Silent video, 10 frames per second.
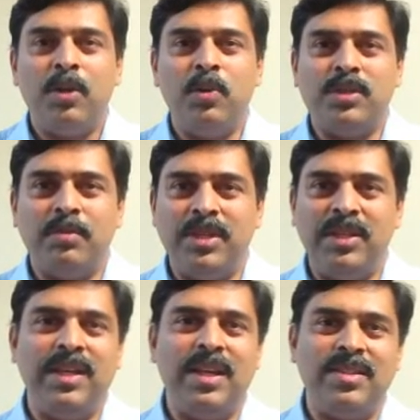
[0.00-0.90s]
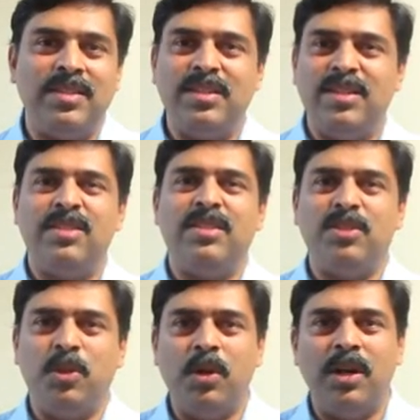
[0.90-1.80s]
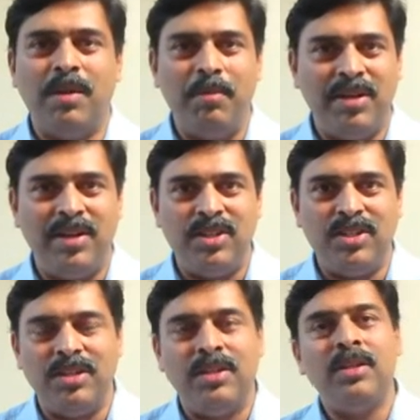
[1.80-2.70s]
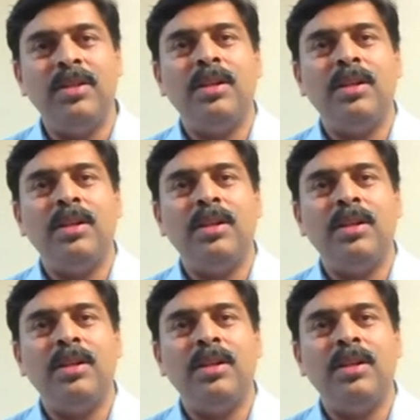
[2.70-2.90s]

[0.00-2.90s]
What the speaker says: do some breathing exercises, yoga, meditation,